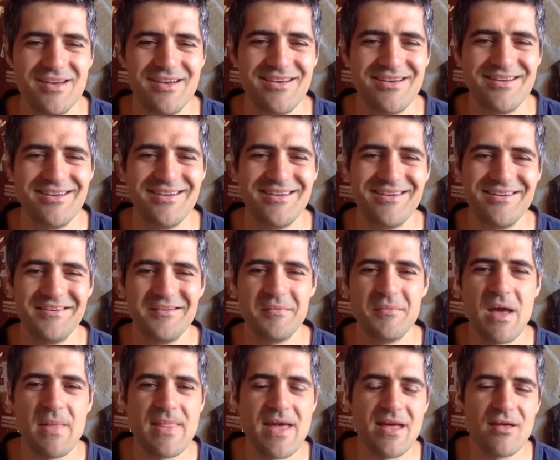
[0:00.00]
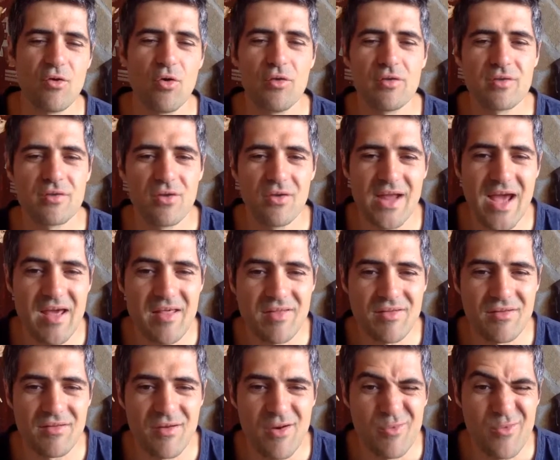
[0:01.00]
Um, and that also
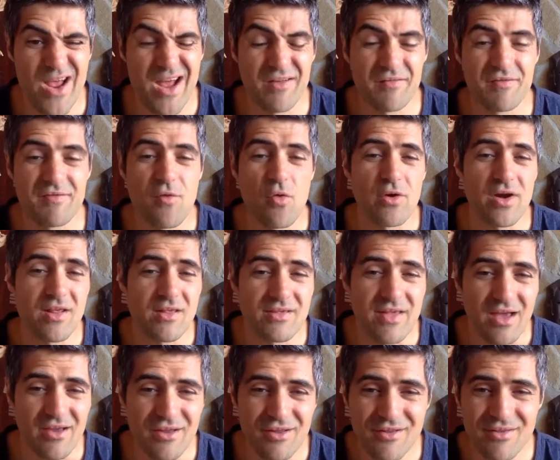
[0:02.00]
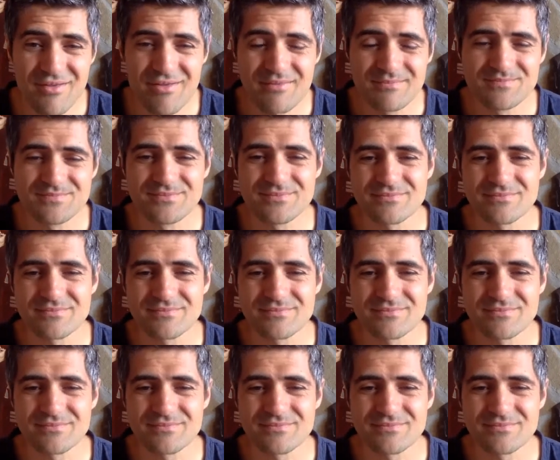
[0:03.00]
lasted around 40 seconds.